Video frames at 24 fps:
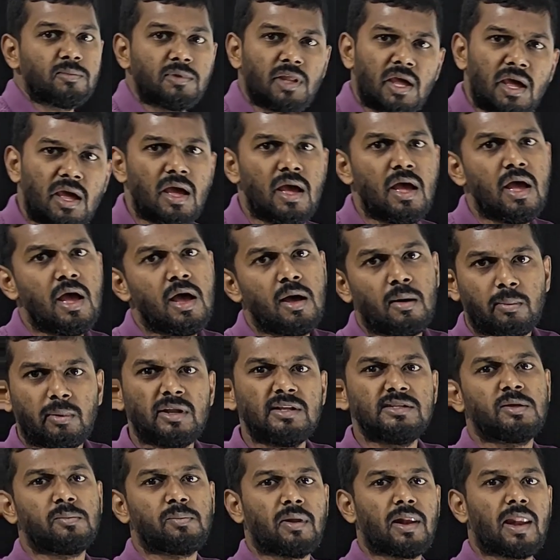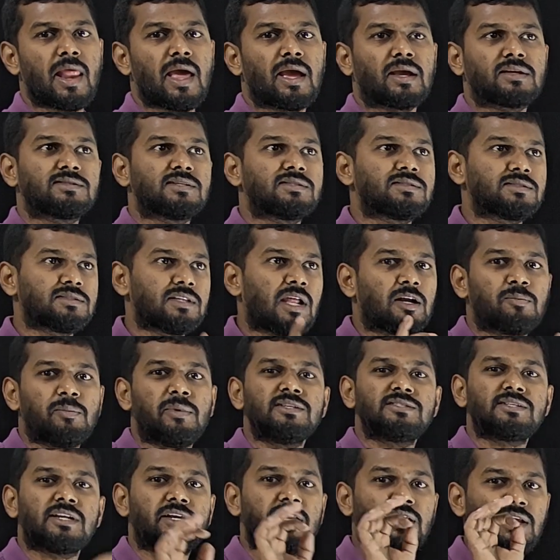from the principal axis. That
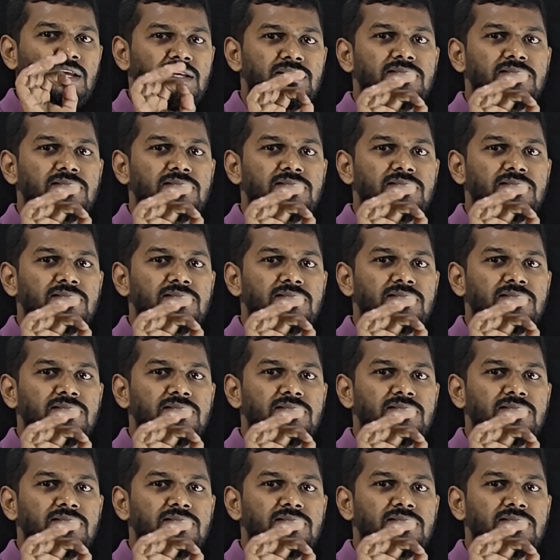means it